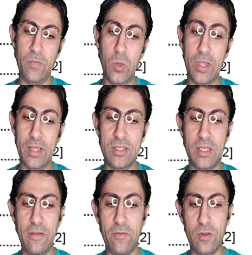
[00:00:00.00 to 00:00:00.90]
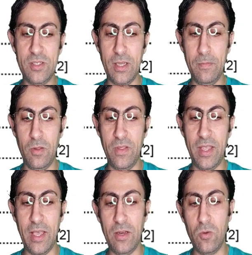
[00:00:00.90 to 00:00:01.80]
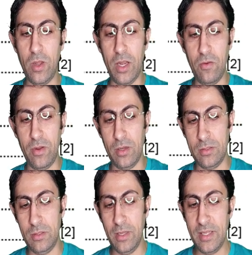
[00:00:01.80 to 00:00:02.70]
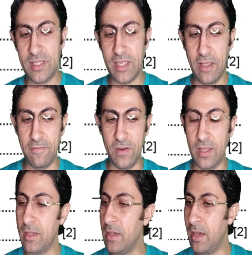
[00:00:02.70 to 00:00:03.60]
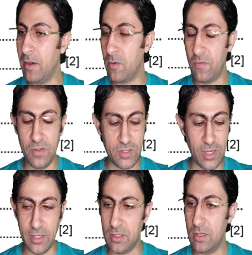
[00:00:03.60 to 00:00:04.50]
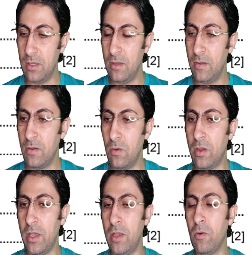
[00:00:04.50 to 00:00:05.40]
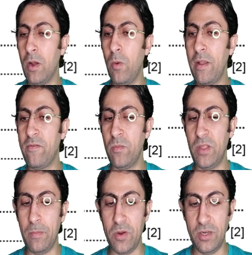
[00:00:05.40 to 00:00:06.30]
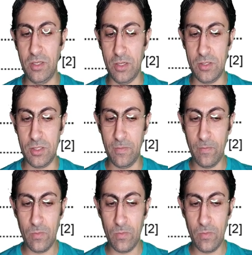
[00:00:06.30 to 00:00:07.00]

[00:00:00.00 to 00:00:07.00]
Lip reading: You can say, for example, they can rear young safely out of the sight, okay, or away from their predators.